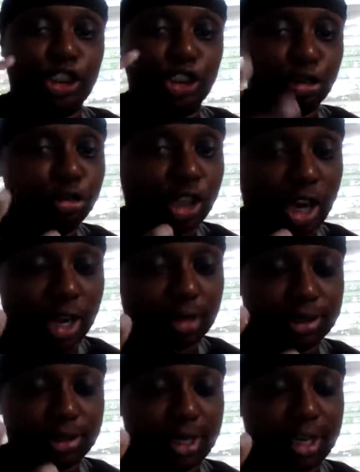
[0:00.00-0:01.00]
2
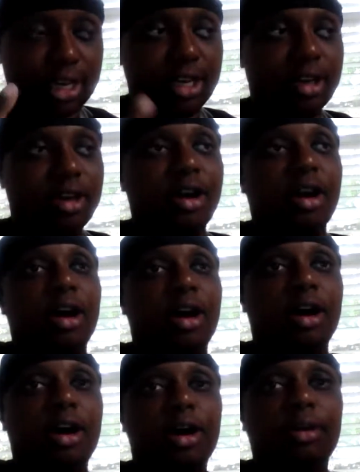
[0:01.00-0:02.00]
jobs, okay?
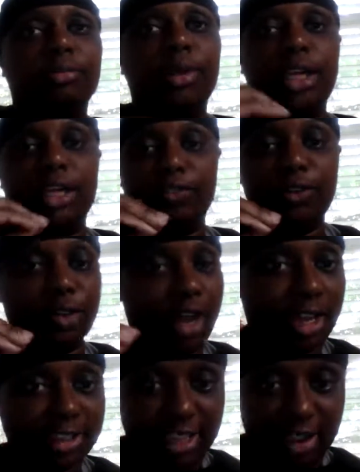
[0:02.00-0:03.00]
If you
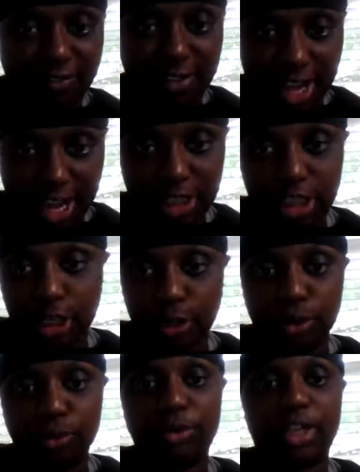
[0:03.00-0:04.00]
guys have not
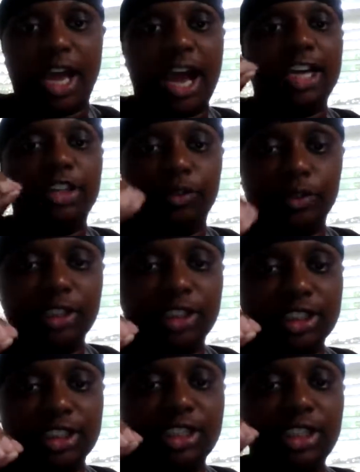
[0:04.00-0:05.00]
known, I
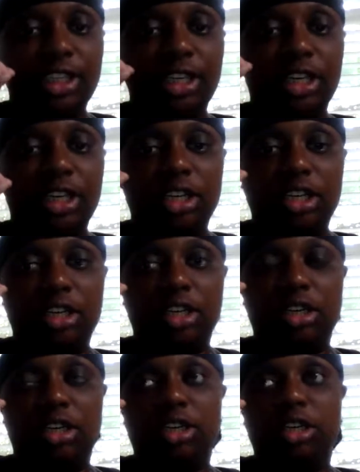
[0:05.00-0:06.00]
recently
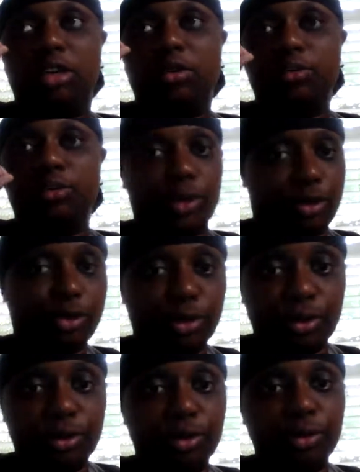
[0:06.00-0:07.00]
went
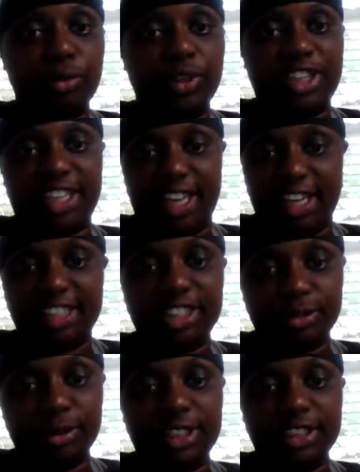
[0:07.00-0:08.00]
through with
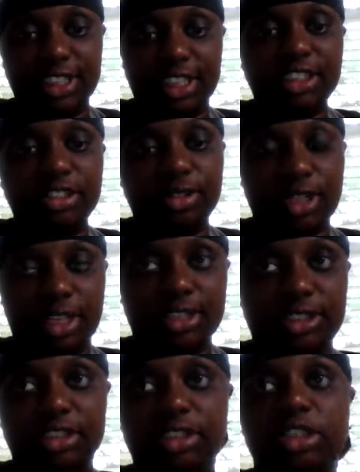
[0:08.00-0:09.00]
cancer, with intestinal
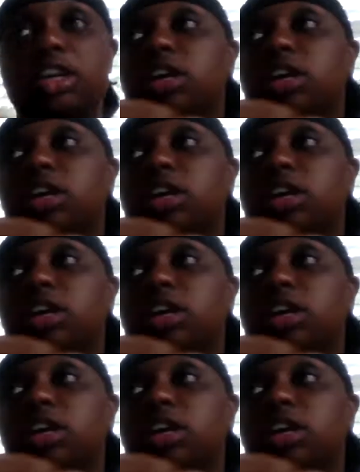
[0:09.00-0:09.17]
cancer.